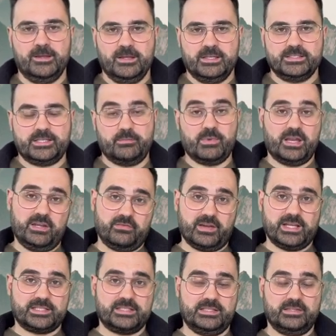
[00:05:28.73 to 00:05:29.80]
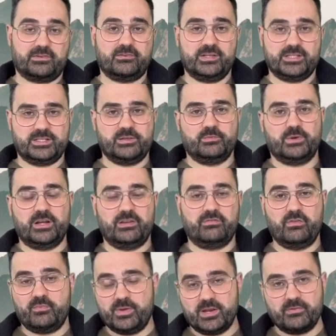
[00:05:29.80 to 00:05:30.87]
See, many of us in the Christian world, if you've
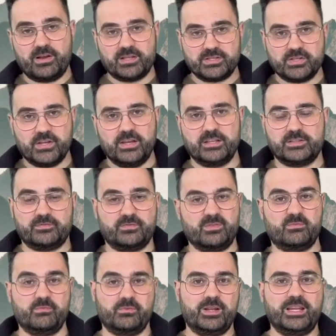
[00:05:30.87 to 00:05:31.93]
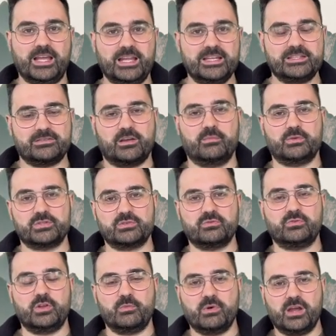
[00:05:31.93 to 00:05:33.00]
been around church for really any time at all,
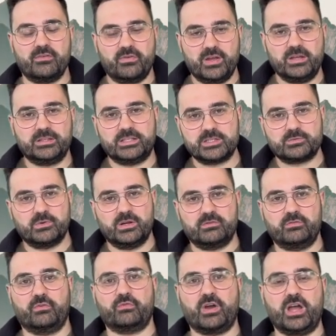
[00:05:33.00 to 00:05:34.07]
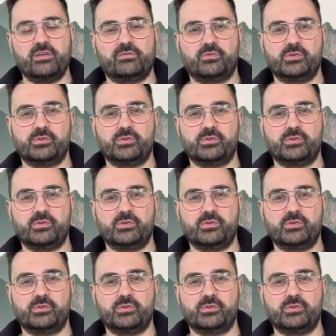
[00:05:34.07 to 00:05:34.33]
you might have heard this word revival.